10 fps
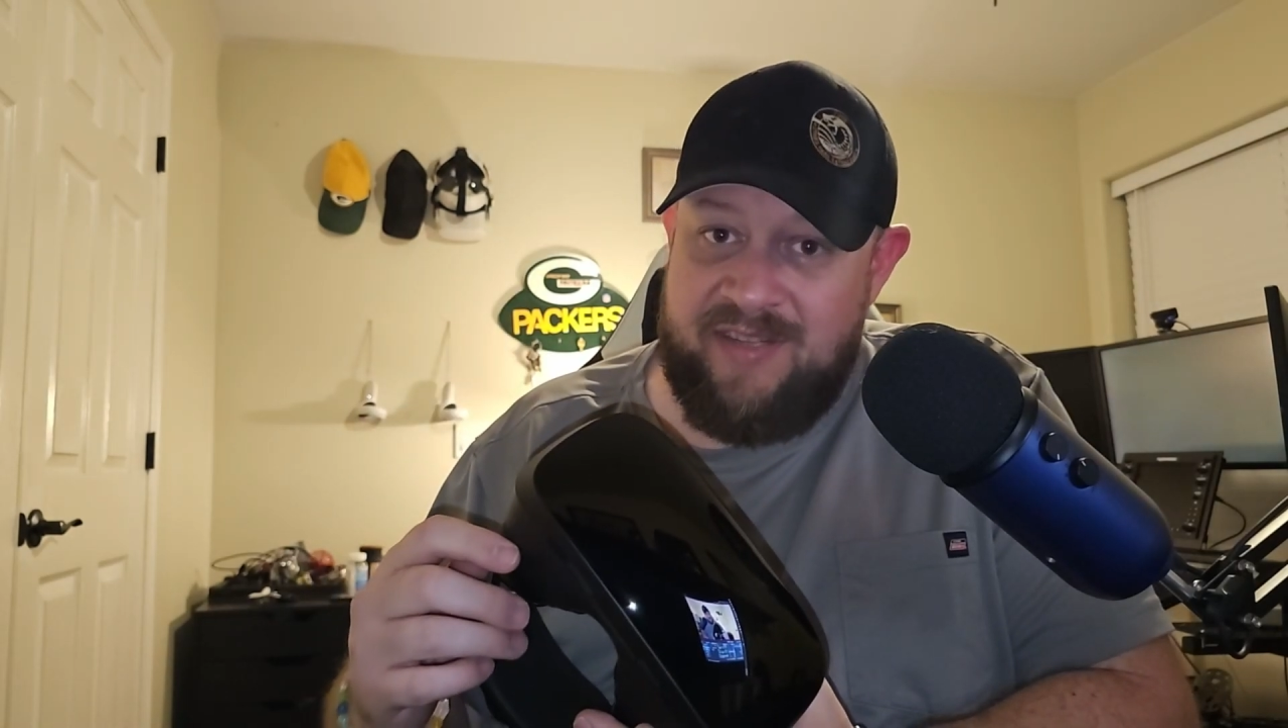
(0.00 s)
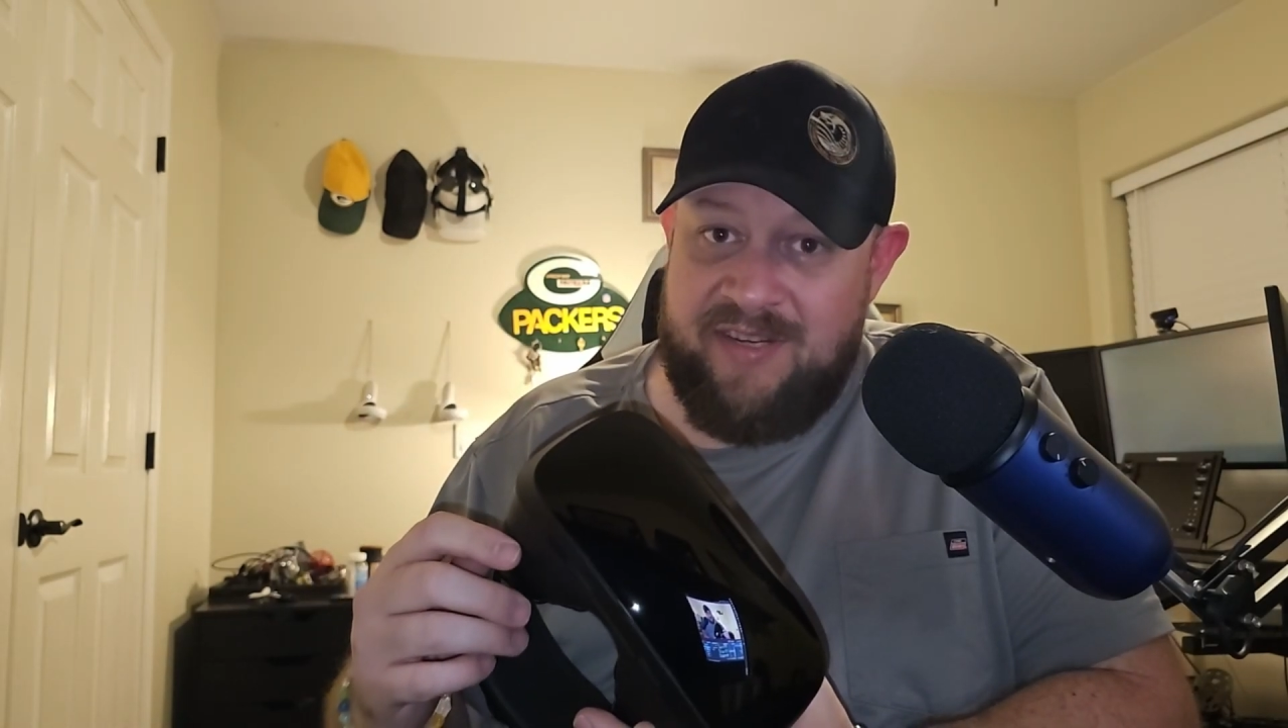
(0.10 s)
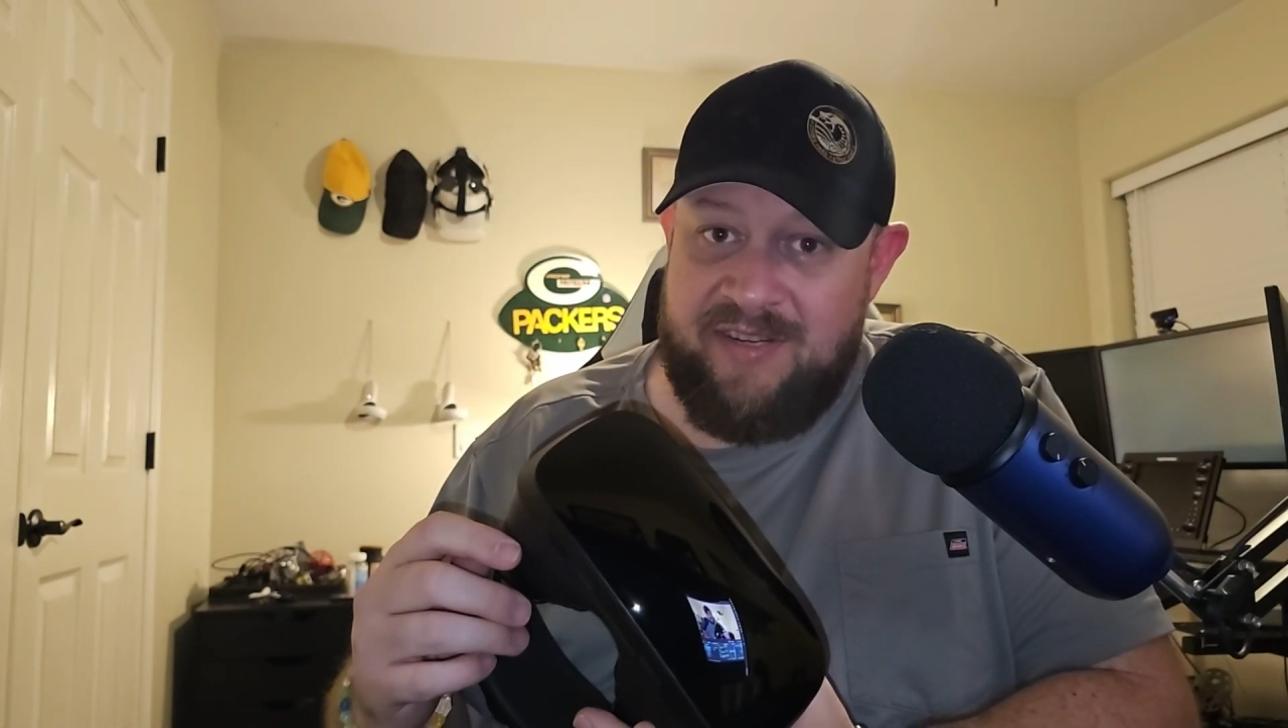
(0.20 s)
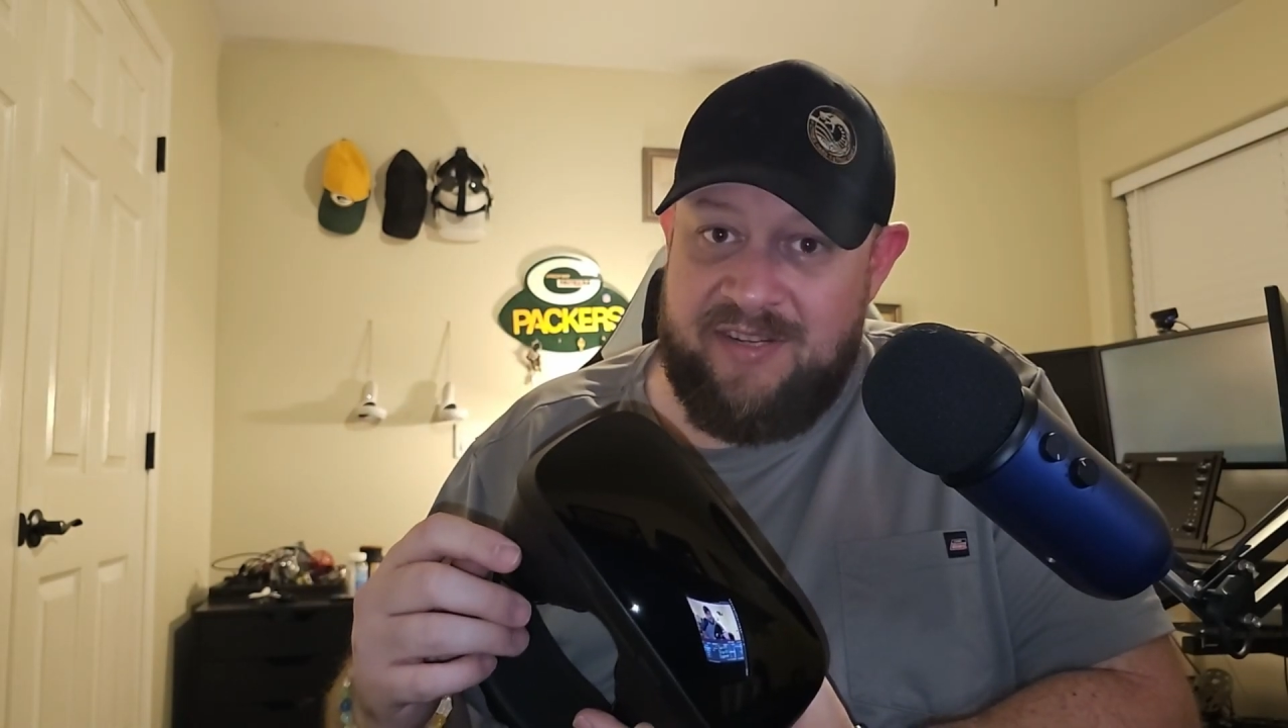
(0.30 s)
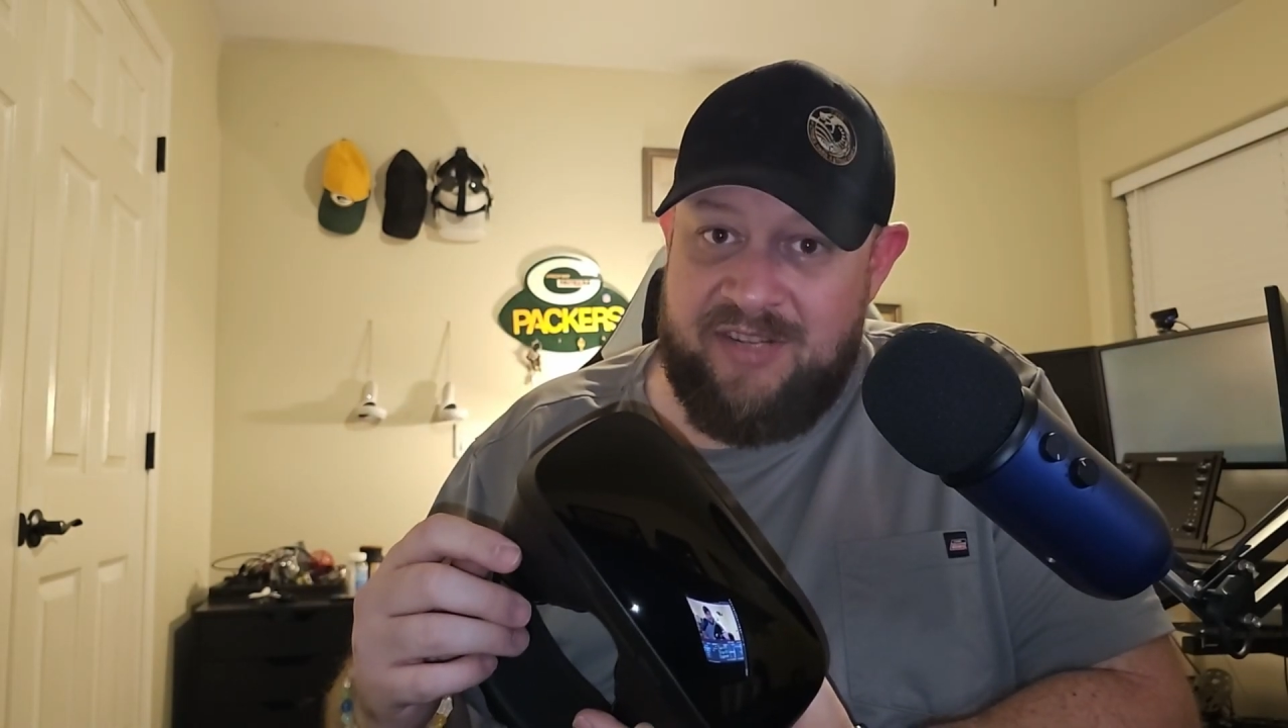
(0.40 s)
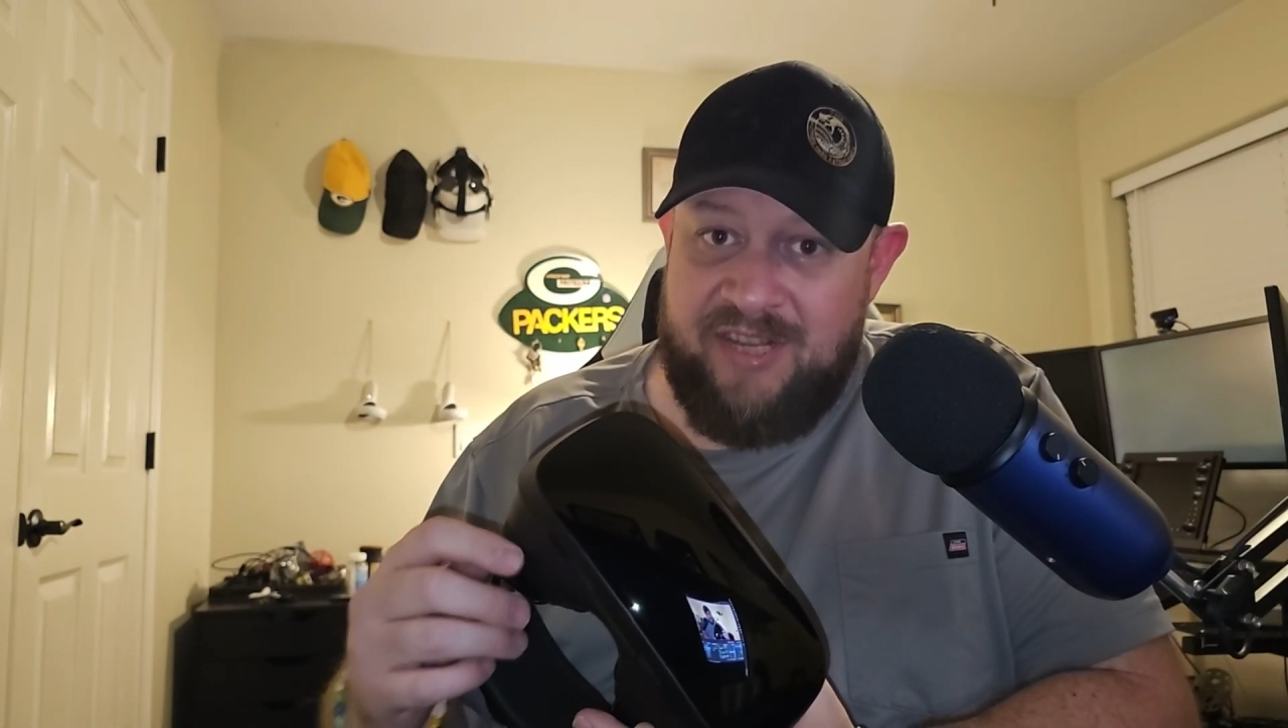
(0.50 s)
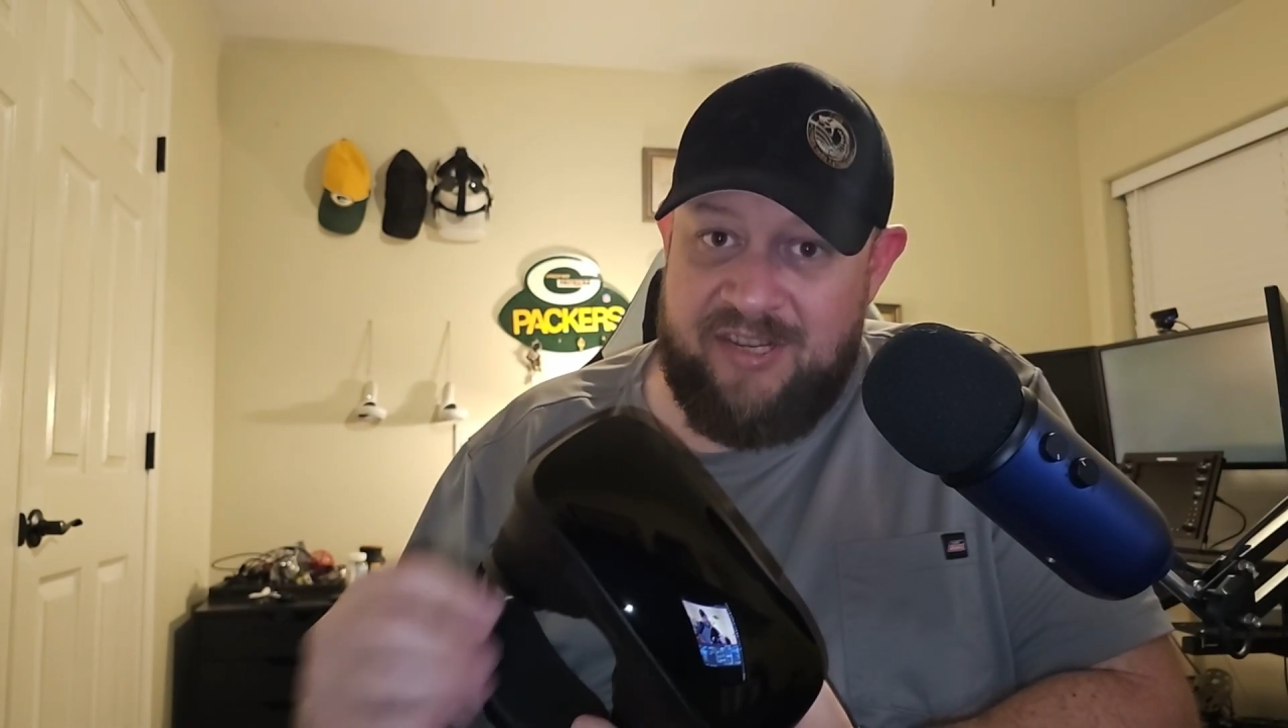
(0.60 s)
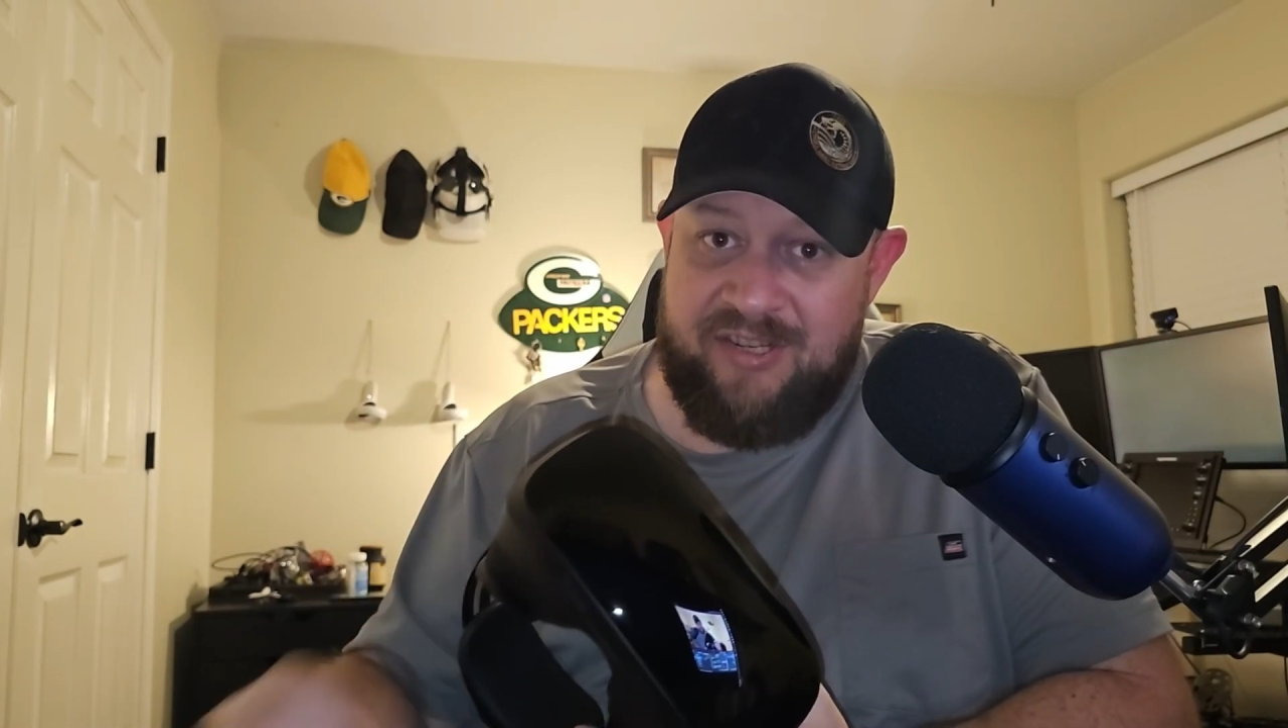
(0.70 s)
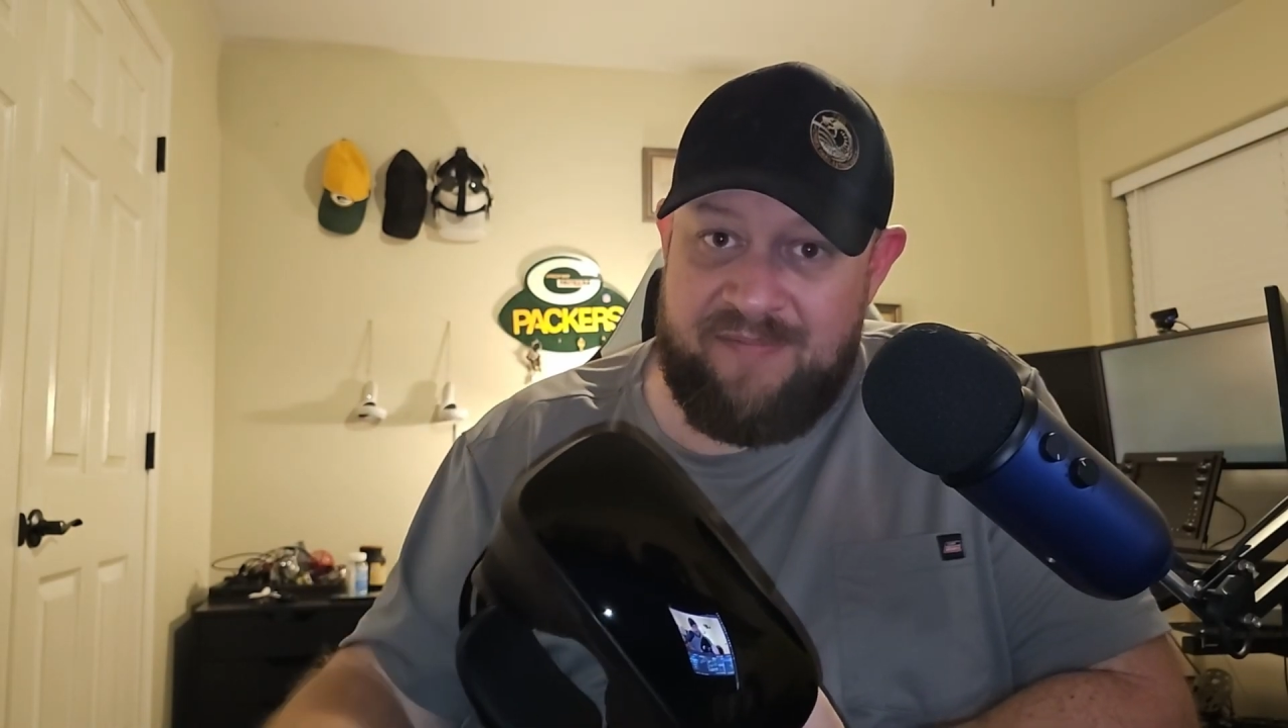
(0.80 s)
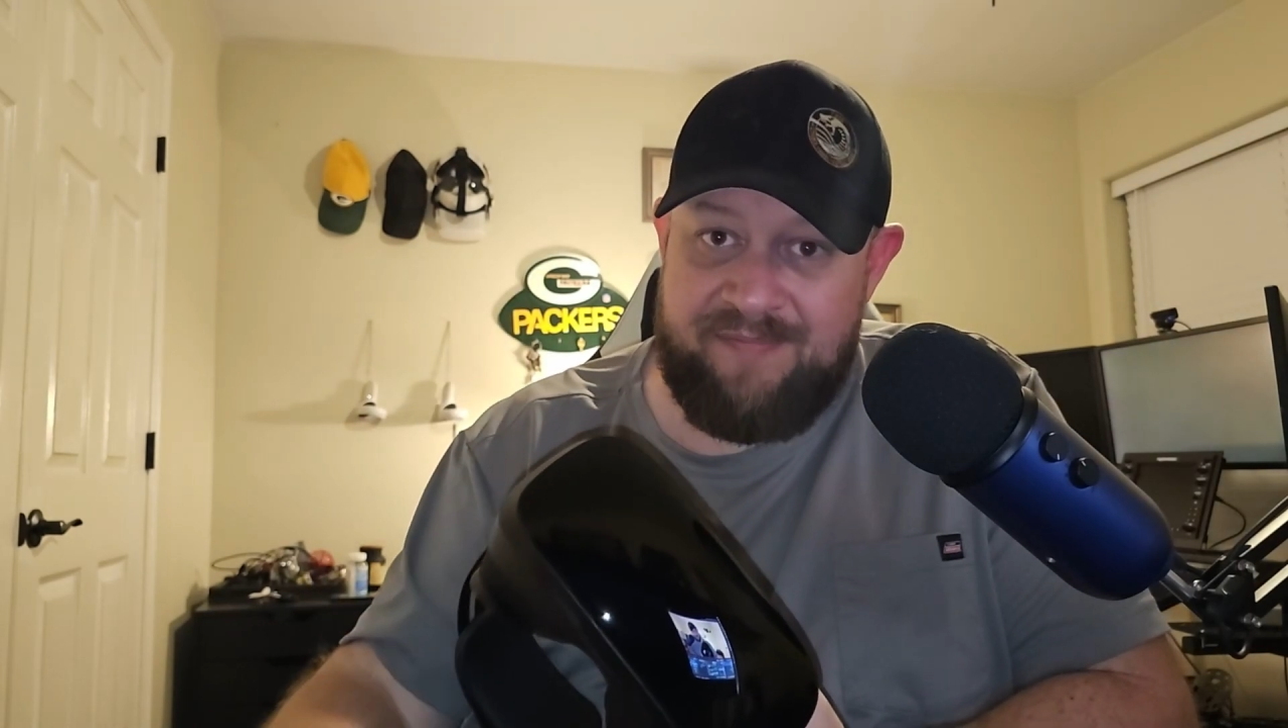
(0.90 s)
start to change.